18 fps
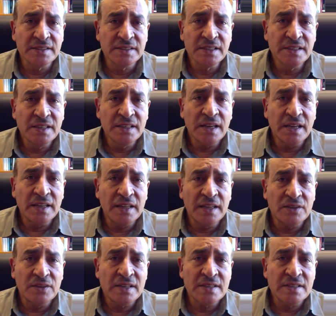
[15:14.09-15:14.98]
and the
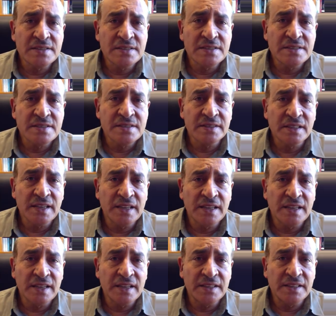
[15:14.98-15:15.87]
wireless signal can
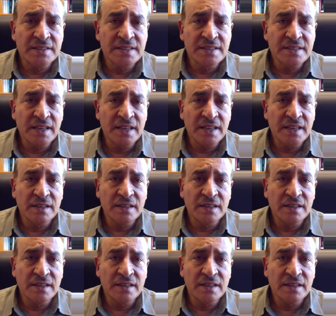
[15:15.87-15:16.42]
contain